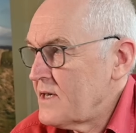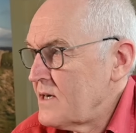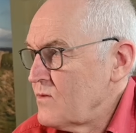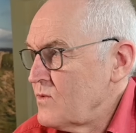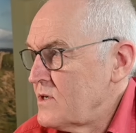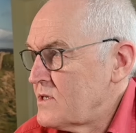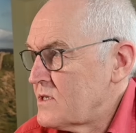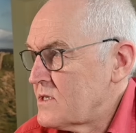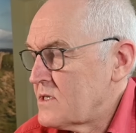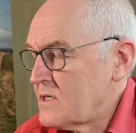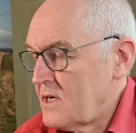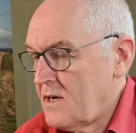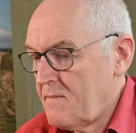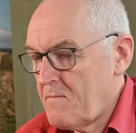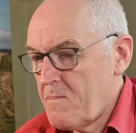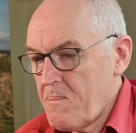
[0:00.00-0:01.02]
that was
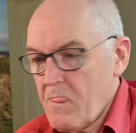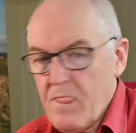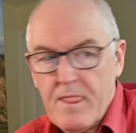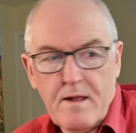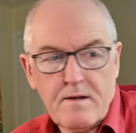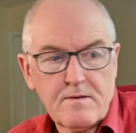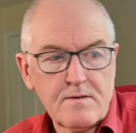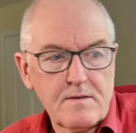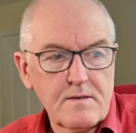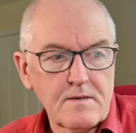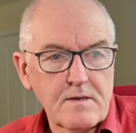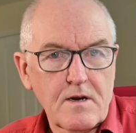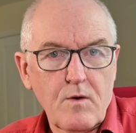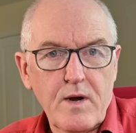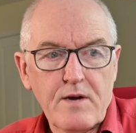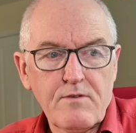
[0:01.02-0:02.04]
um,
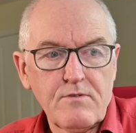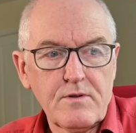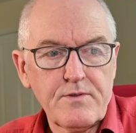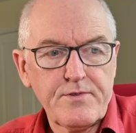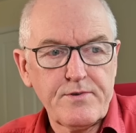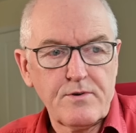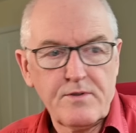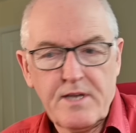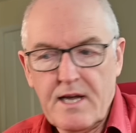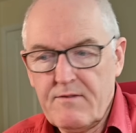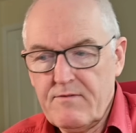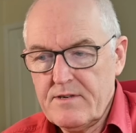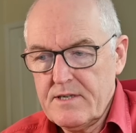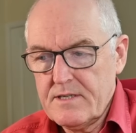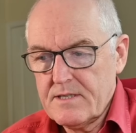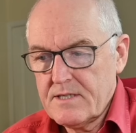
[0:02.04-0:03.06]
quick run through the
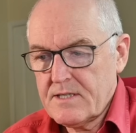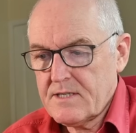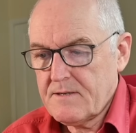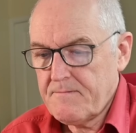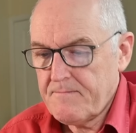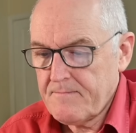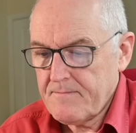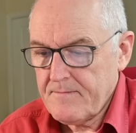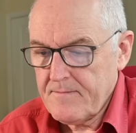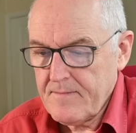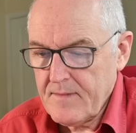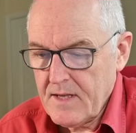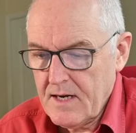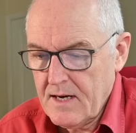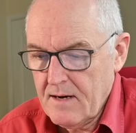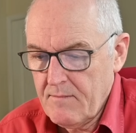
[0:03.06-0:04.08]
evidence.
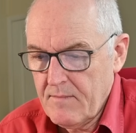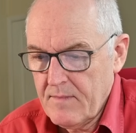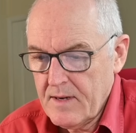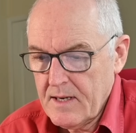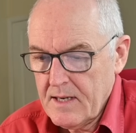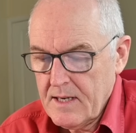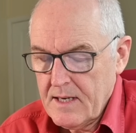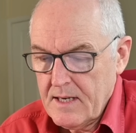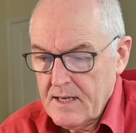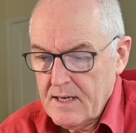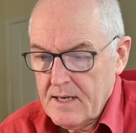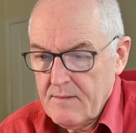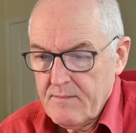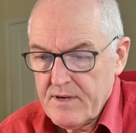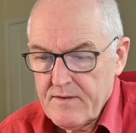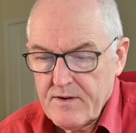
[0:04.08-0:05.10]
Um,
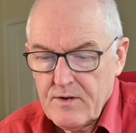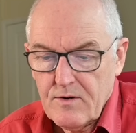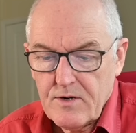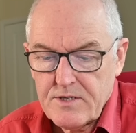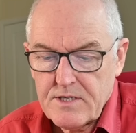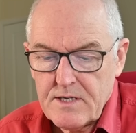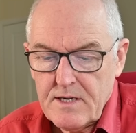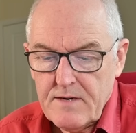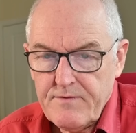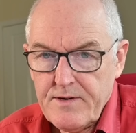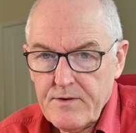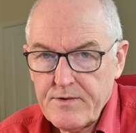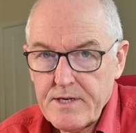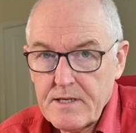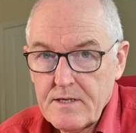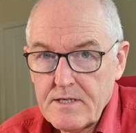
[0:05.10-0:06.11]
but of course, if you
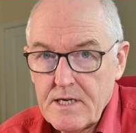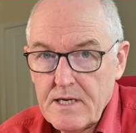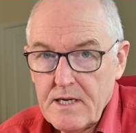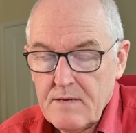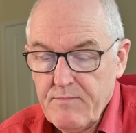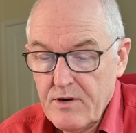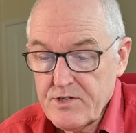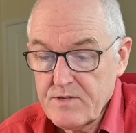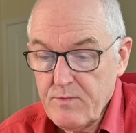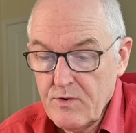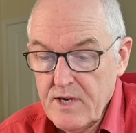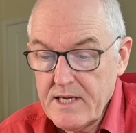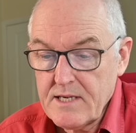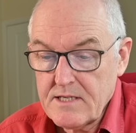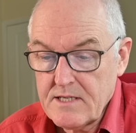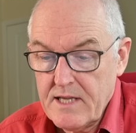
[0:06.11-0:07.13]
think there's any possible
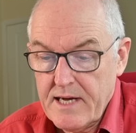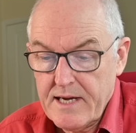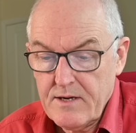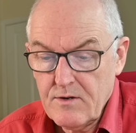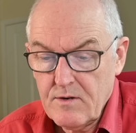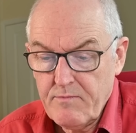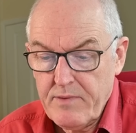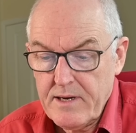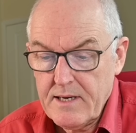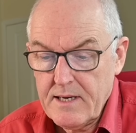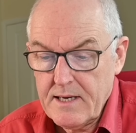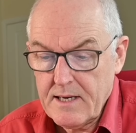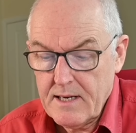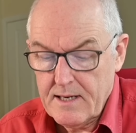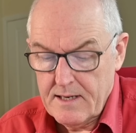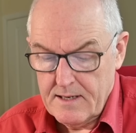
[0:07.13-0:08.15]
links there, you're
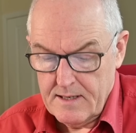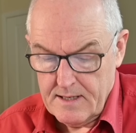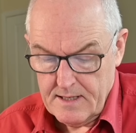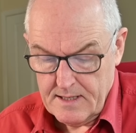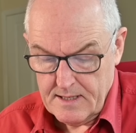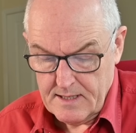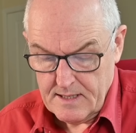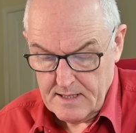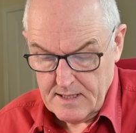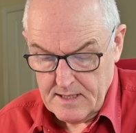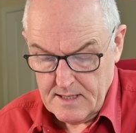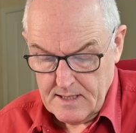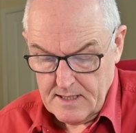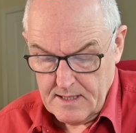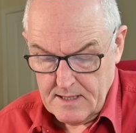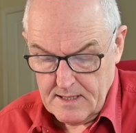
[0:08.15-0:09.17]
being uh,
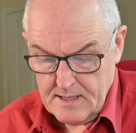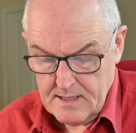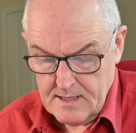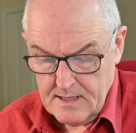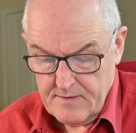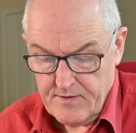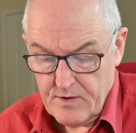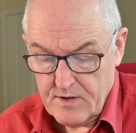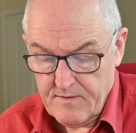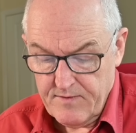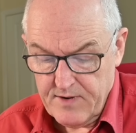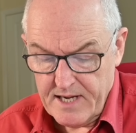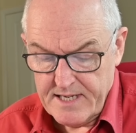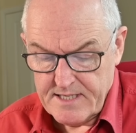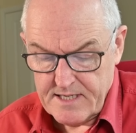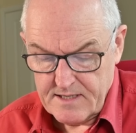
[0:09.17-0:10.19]
uh, if you're
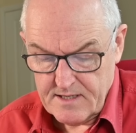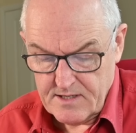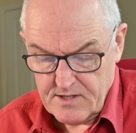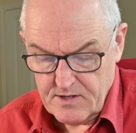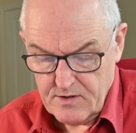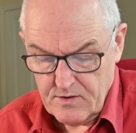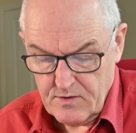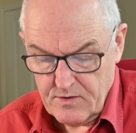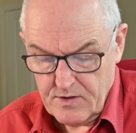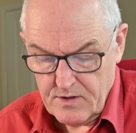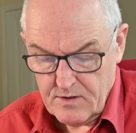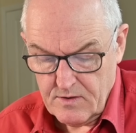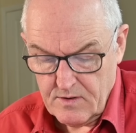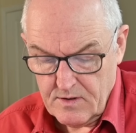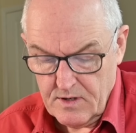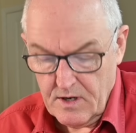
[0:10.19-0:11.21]
conflating the two,
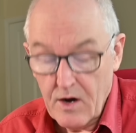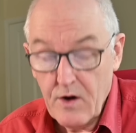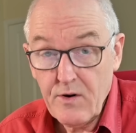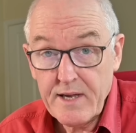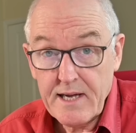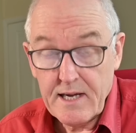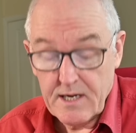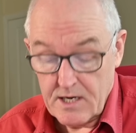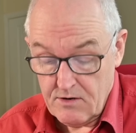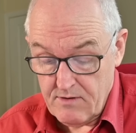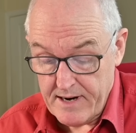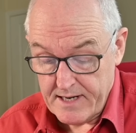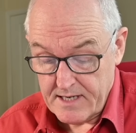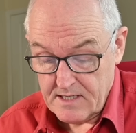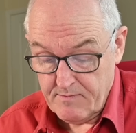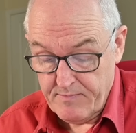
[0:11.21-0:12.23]
you're only
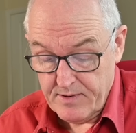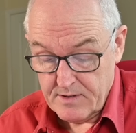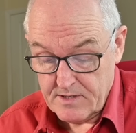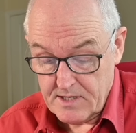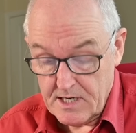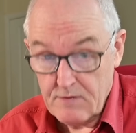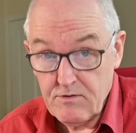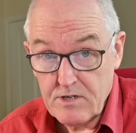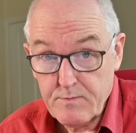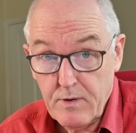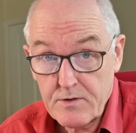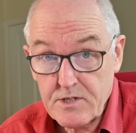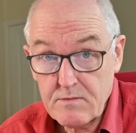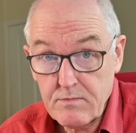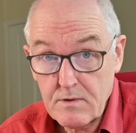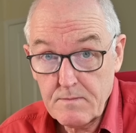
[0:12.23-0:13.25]
incorrect but
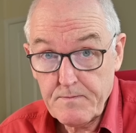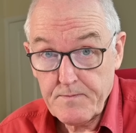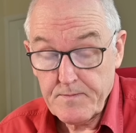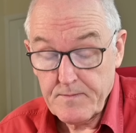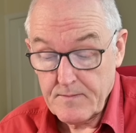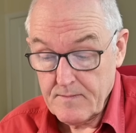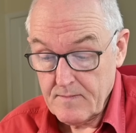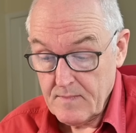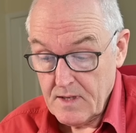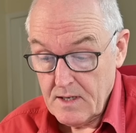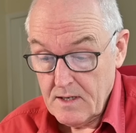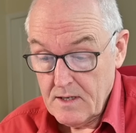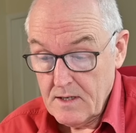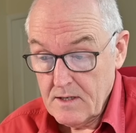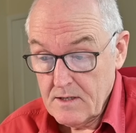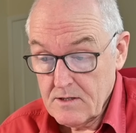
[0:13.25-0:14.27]
irresponsible.
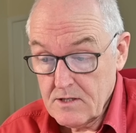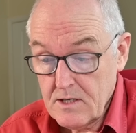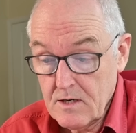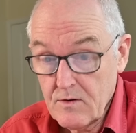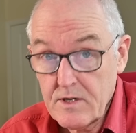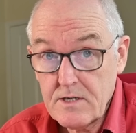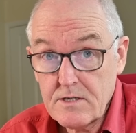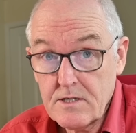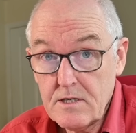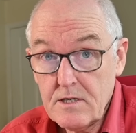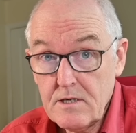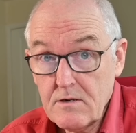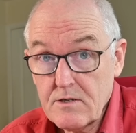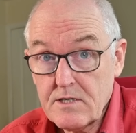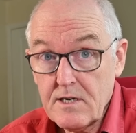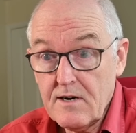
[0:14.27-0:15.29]
So consider
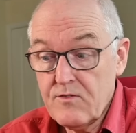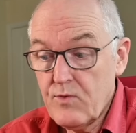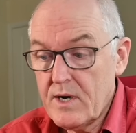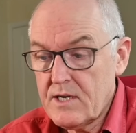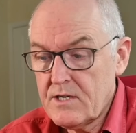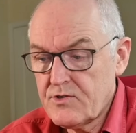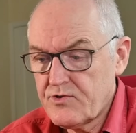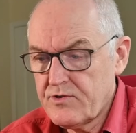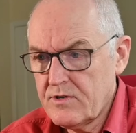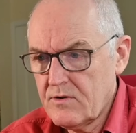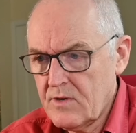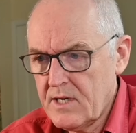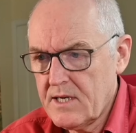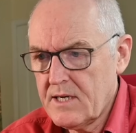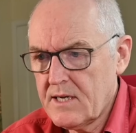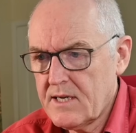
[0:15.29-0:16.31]
yourself well and
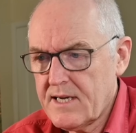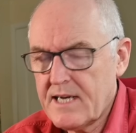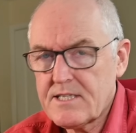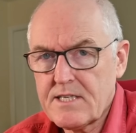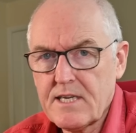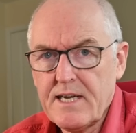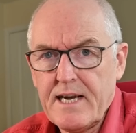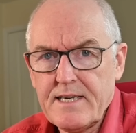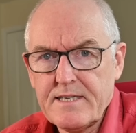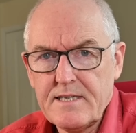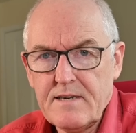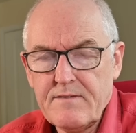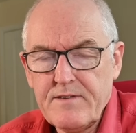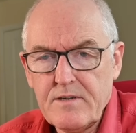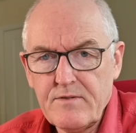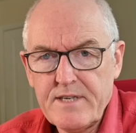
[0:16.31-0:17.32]
truly castigated
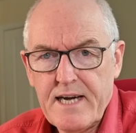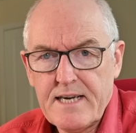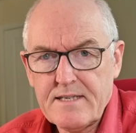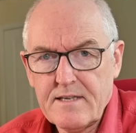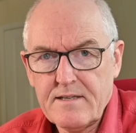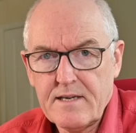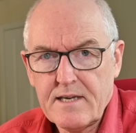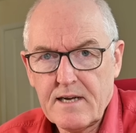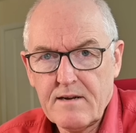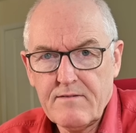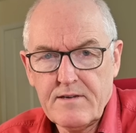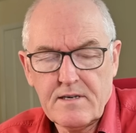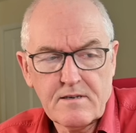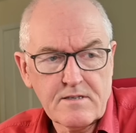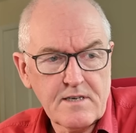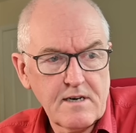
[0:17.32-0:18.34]
if you dare to think
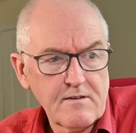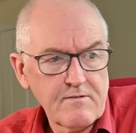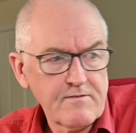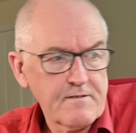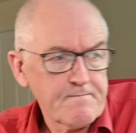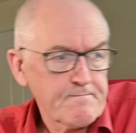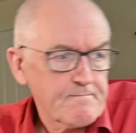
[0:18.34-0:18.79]
for yourself.